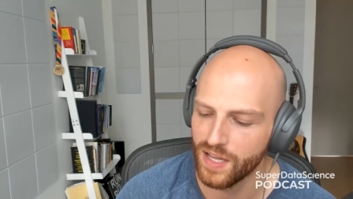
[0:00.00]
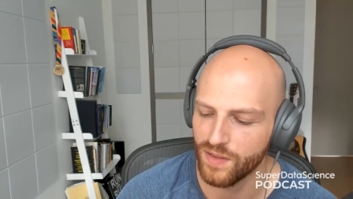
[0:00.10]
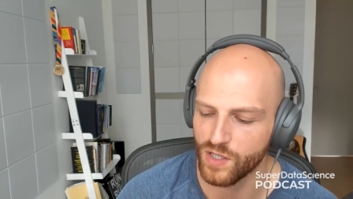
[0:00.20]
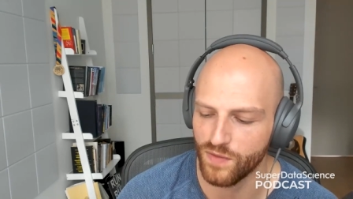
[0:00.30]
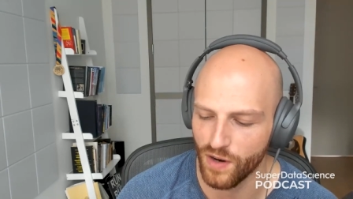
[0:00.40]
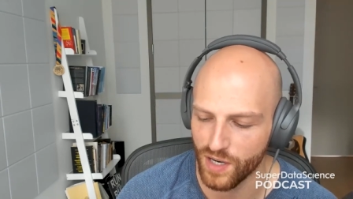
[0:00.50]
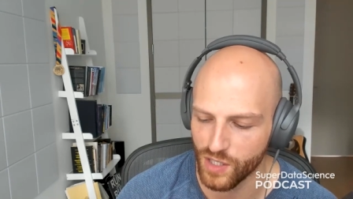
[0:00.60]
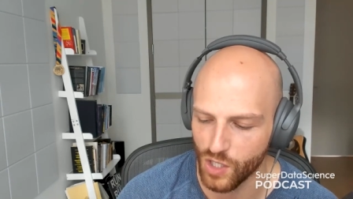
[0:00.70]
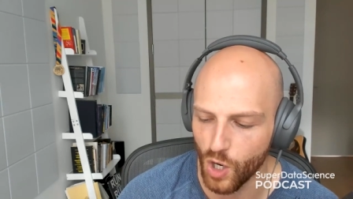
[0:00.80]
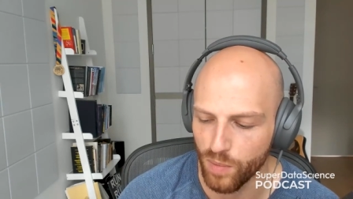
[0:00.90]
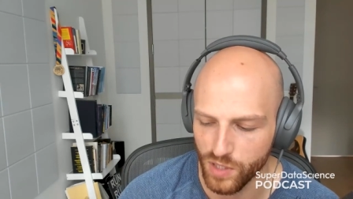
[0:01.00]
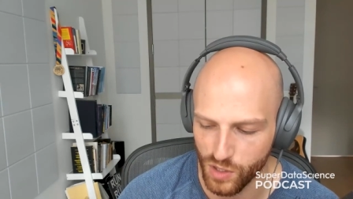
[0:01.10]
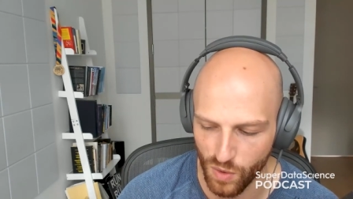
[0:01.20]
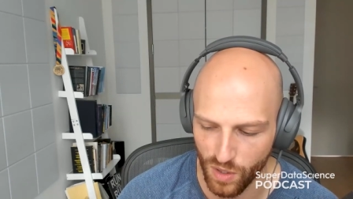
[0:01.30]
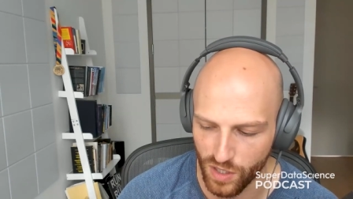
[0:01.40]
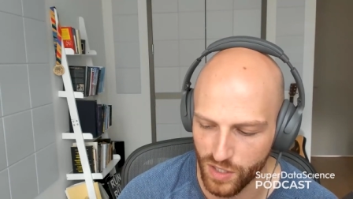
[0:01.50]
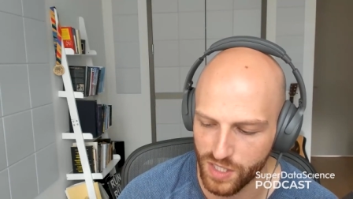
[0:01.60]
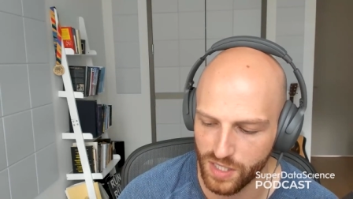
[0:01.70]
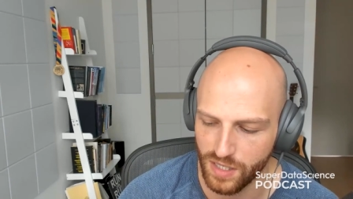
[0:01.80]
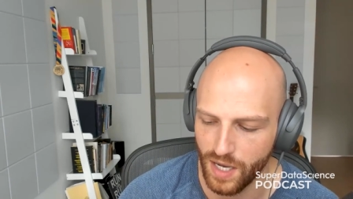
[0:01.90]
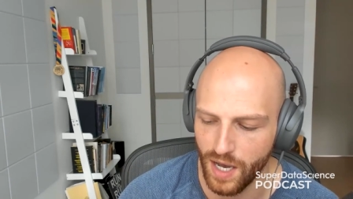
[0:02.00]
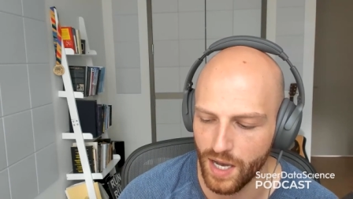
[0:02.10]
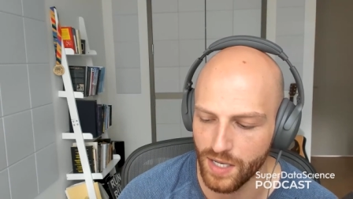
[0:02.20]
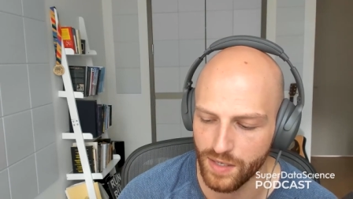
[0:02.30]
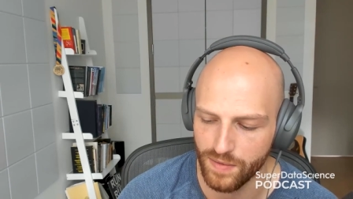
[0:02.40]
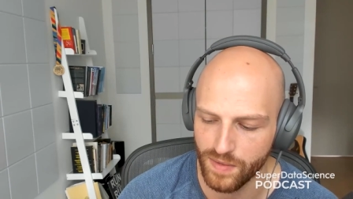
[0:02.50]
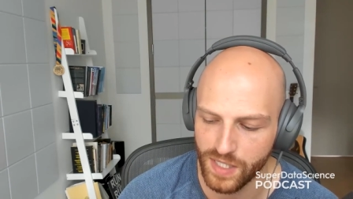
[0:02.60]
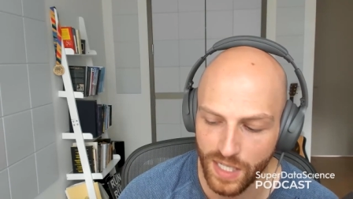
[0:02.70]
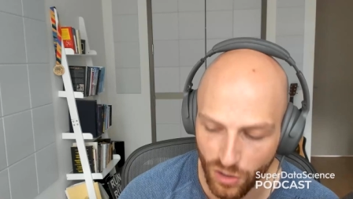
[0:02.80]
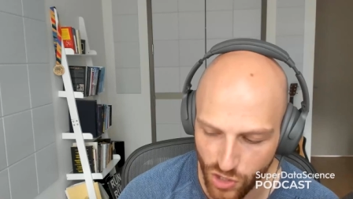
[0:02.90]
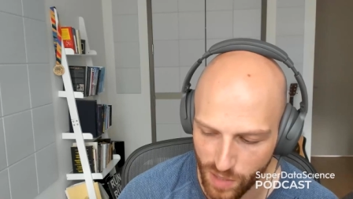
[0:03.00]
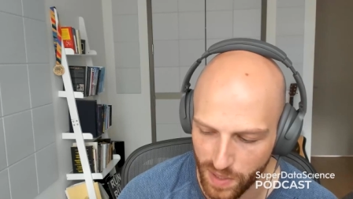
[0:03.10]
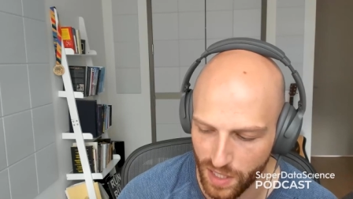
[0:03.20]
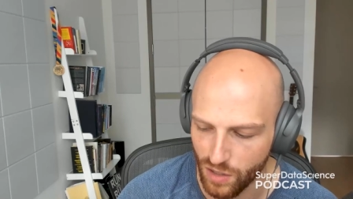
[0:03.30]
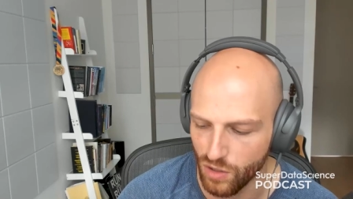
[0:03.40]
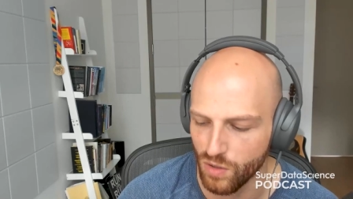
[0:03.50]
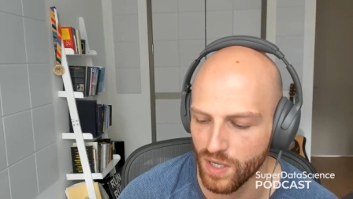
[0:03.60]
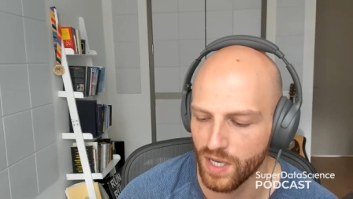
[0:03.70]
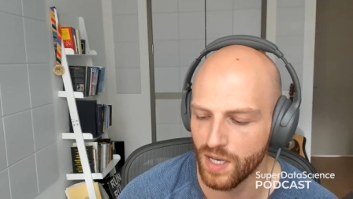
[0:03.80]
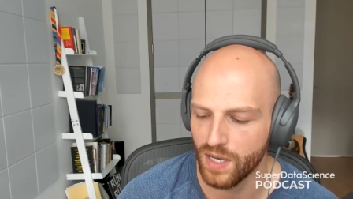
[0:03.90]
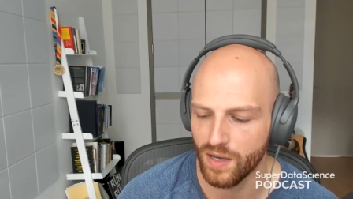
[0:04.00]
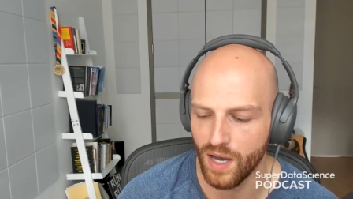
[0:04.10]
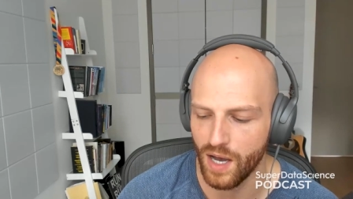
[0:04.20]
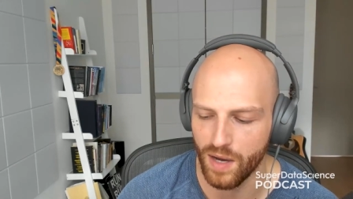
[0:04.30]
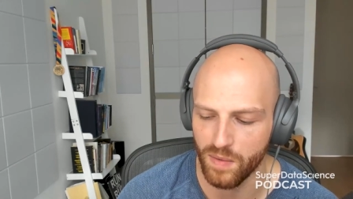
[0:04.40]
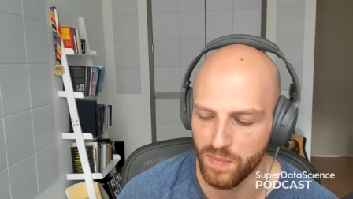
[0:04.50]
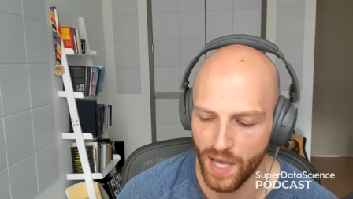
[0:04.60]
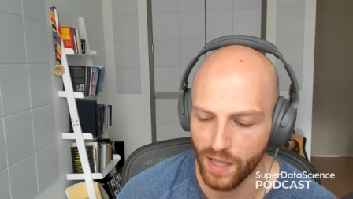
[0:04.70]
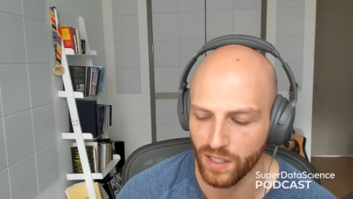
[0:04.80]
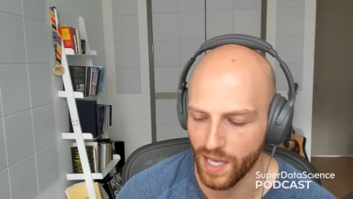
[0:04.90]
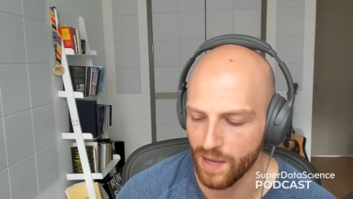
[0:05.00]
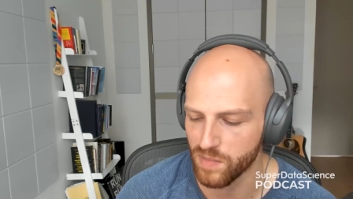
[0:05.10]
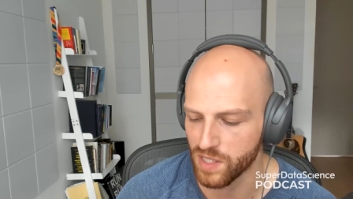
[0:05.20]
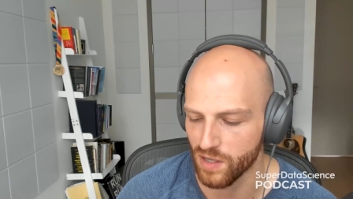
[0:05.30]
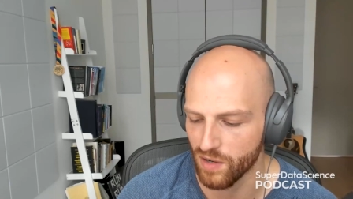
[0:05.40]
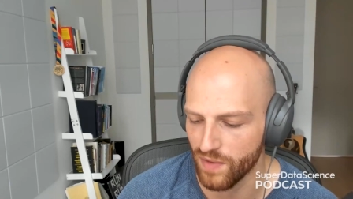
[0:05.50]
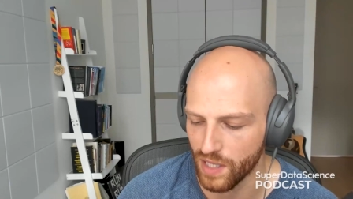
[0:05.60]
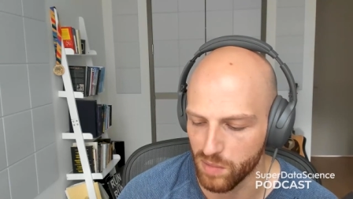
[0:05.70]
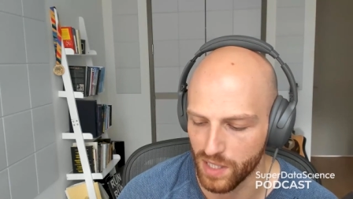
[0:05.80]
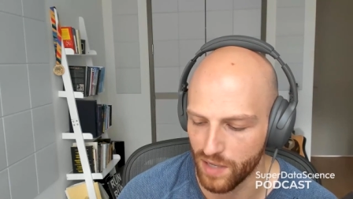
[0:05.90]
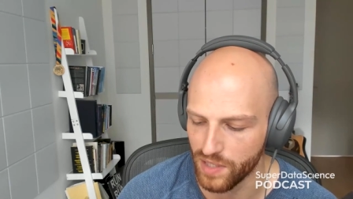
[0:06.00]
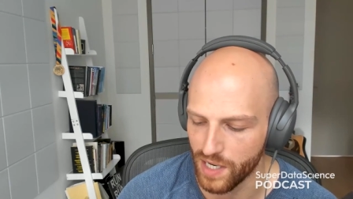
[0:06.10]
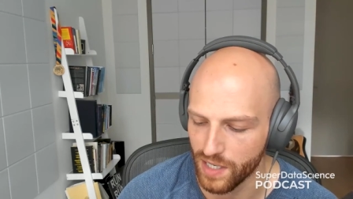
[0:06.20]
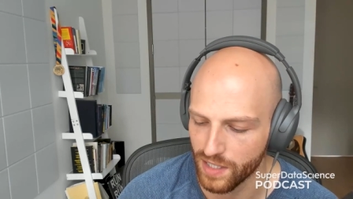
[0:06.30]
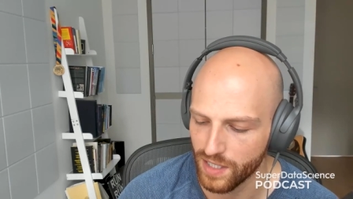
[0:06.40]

these various open source uh, single GPU um, LLMs that are available out there.